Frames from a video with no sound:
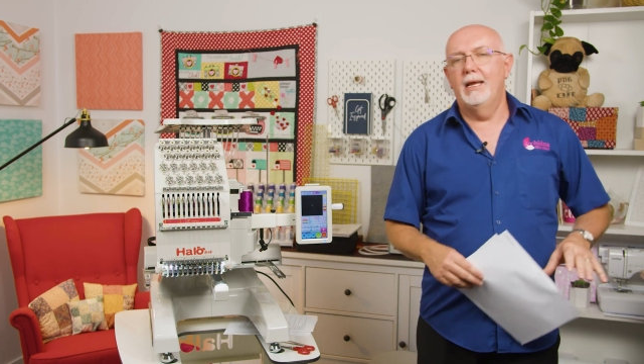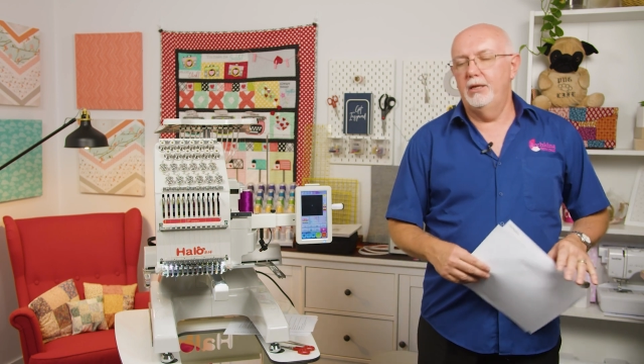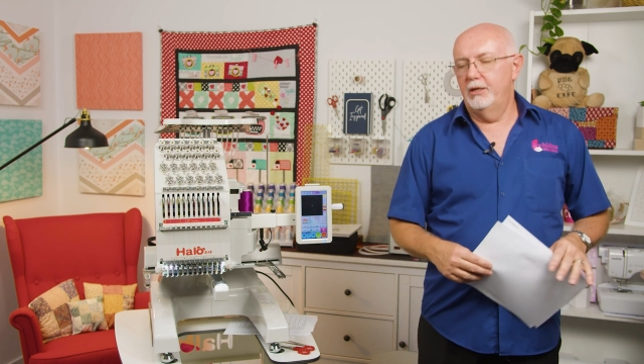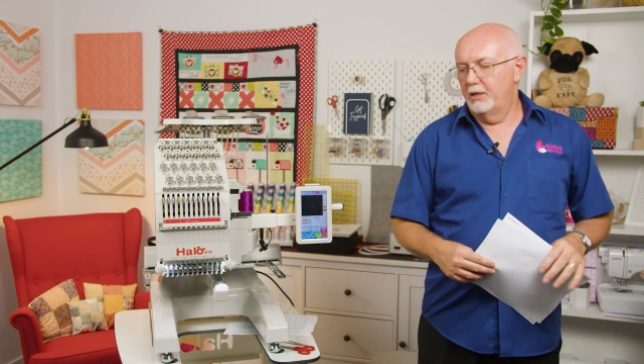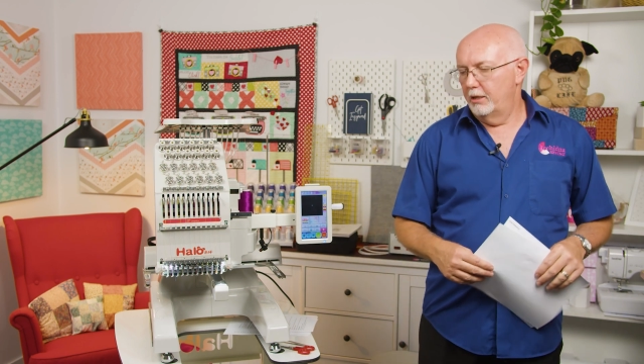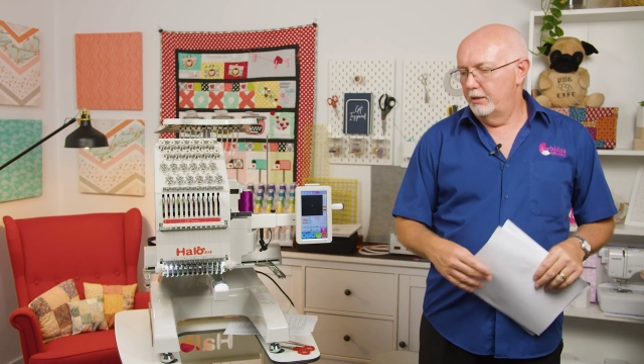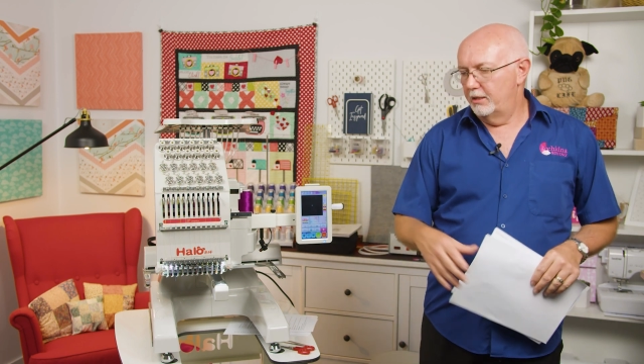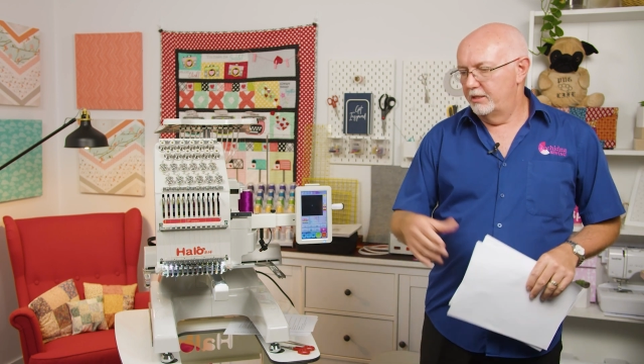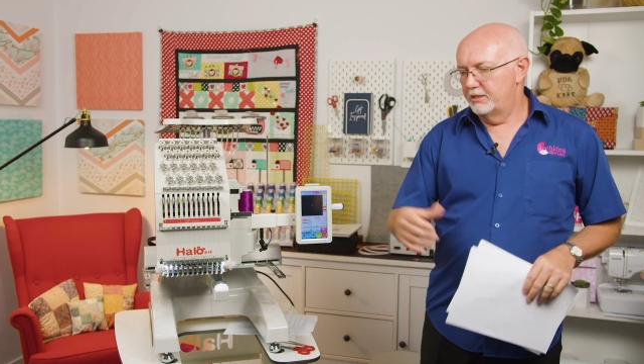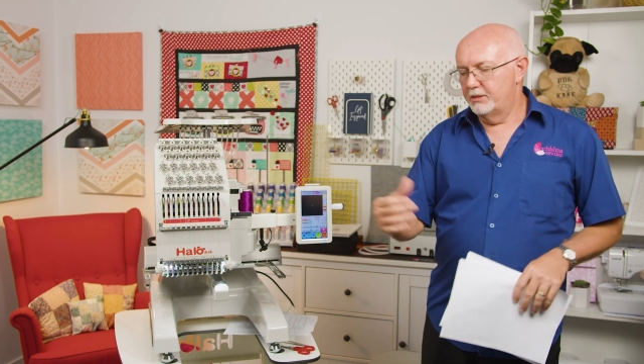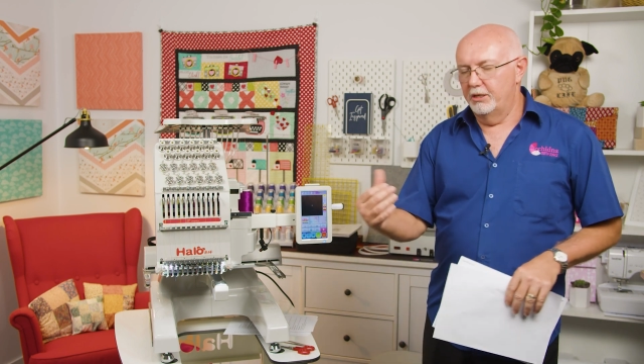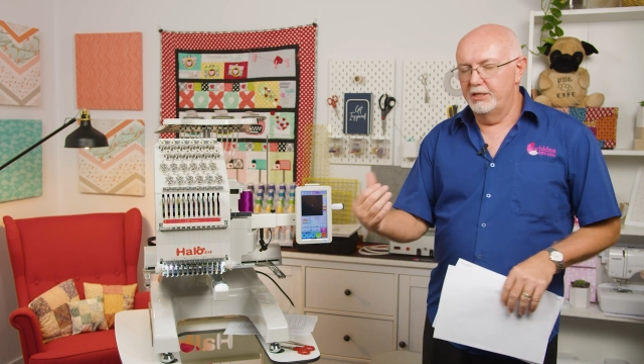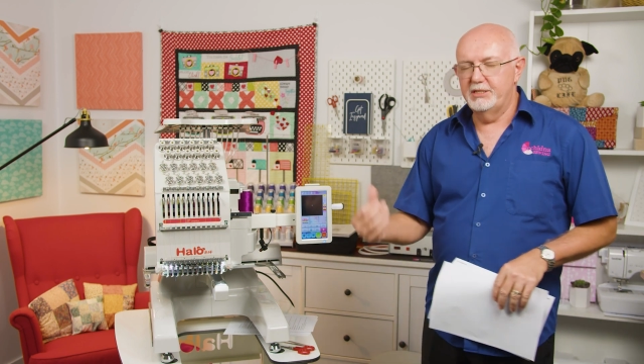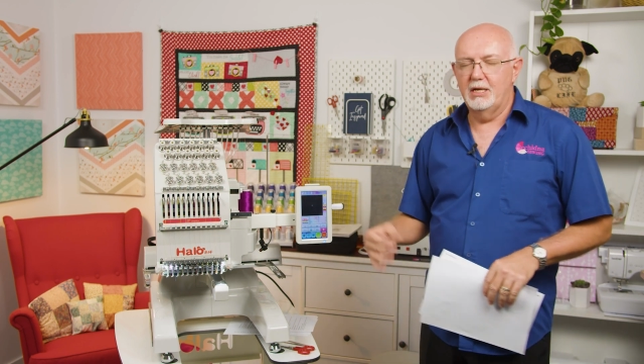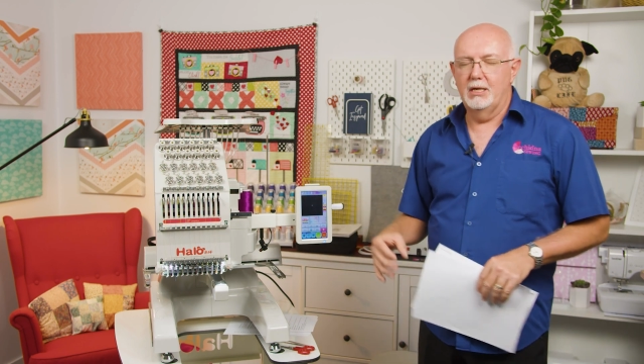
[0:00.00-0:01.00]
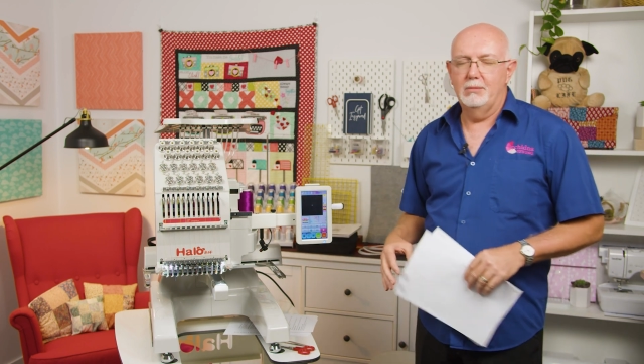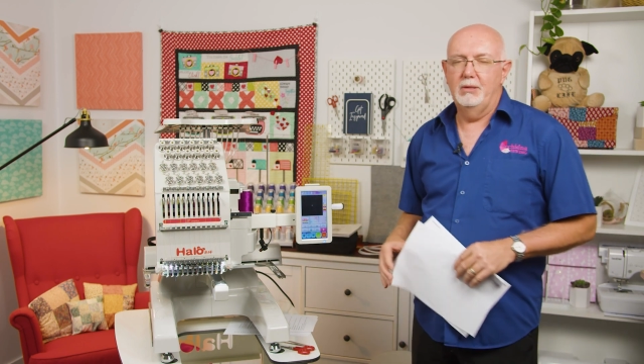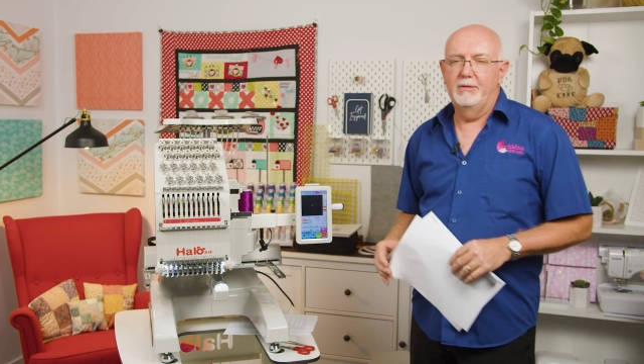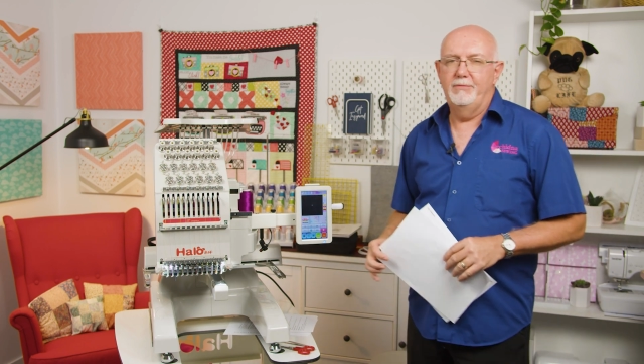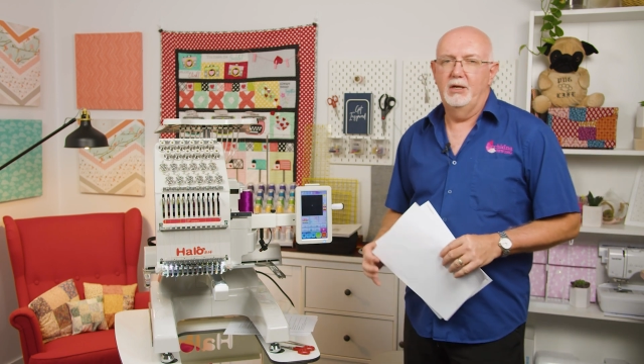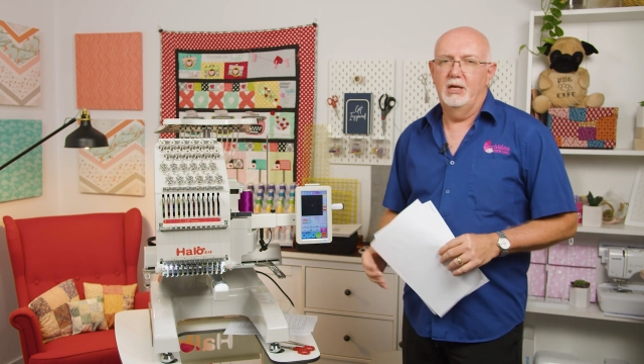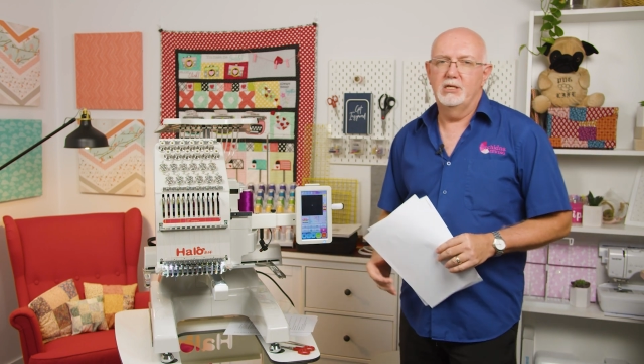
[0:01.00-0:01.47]
you know the design's gonna
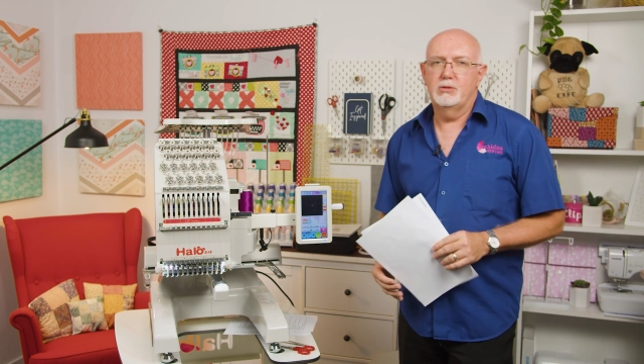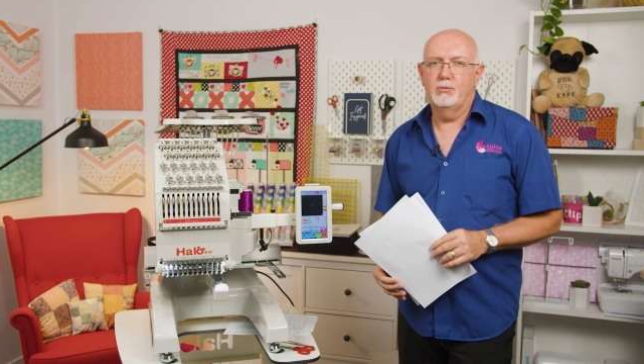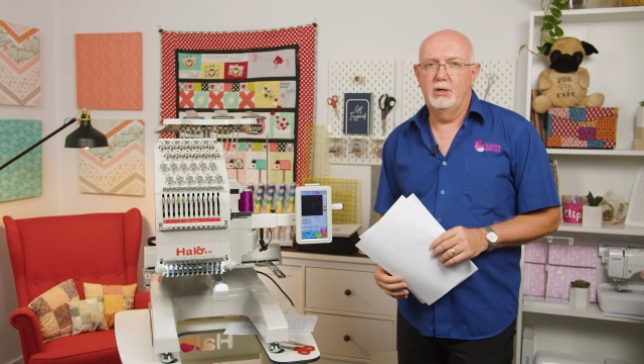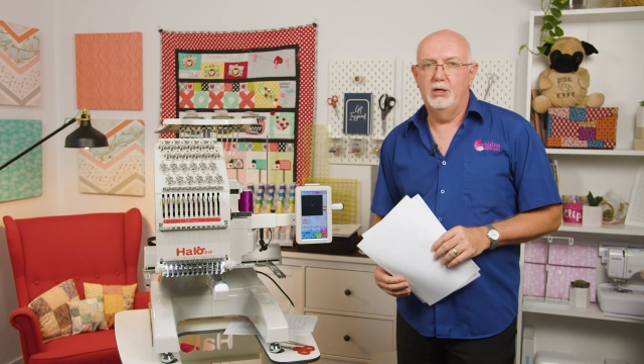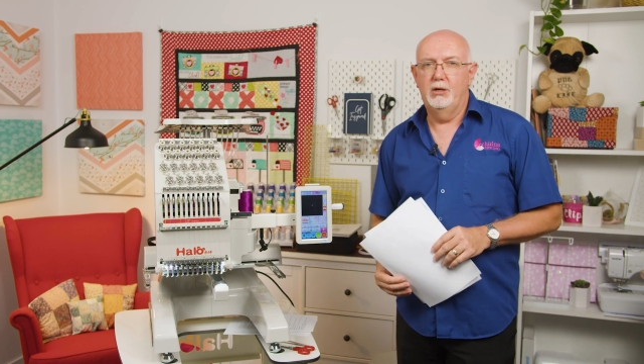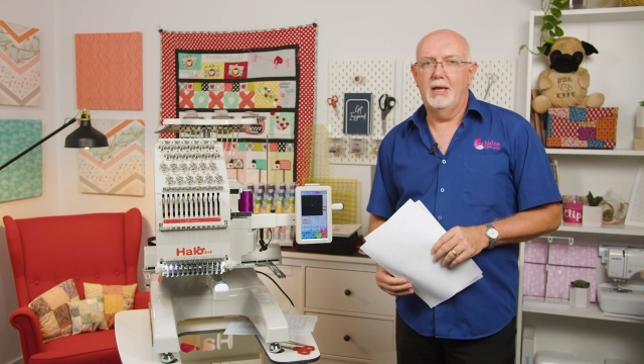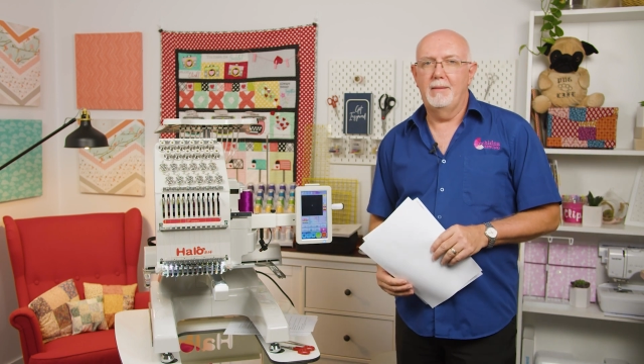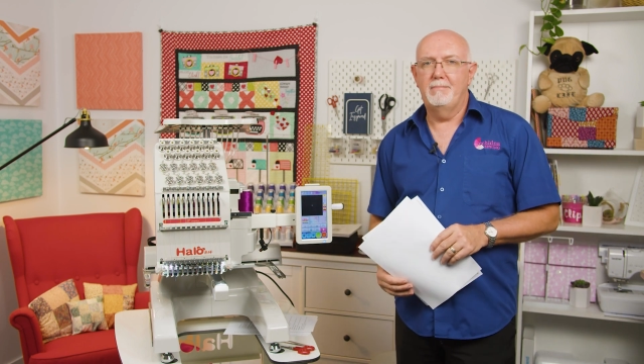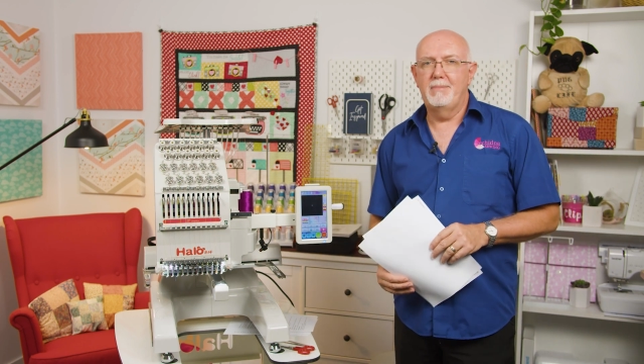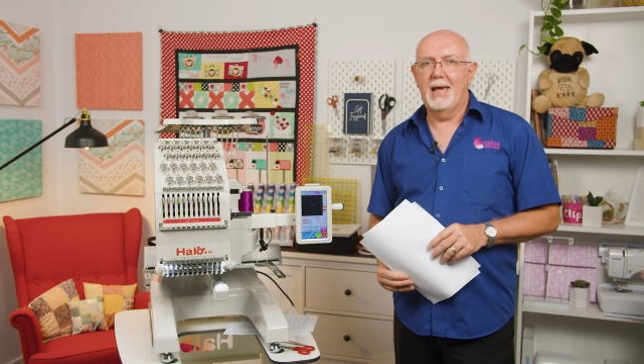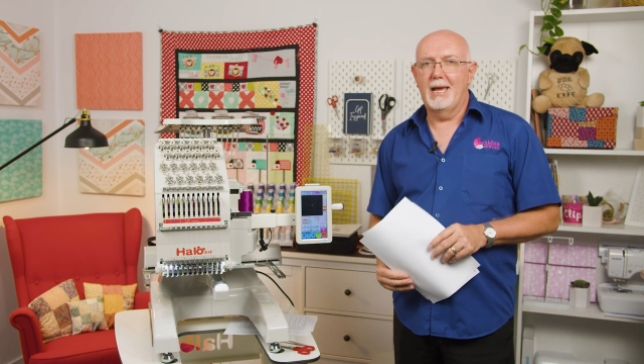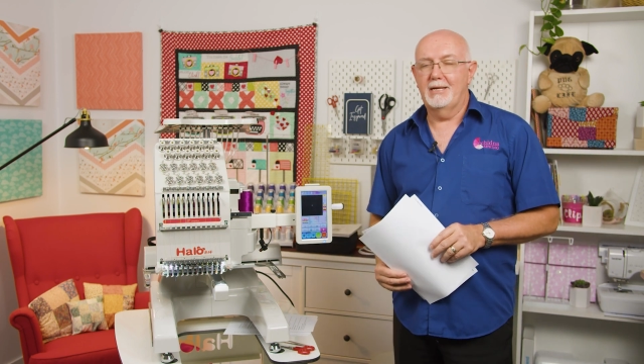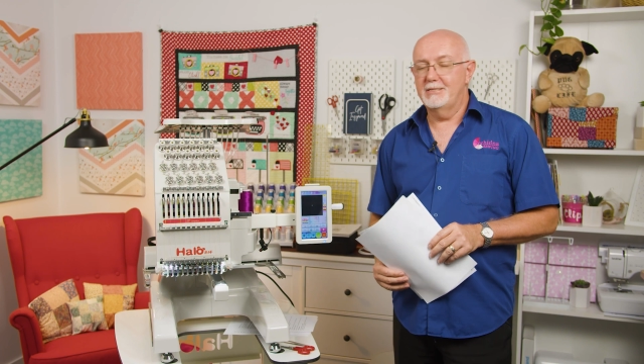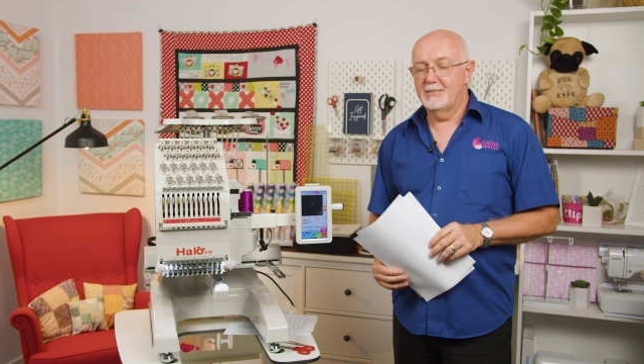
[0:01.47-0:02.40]
be finished when you get back.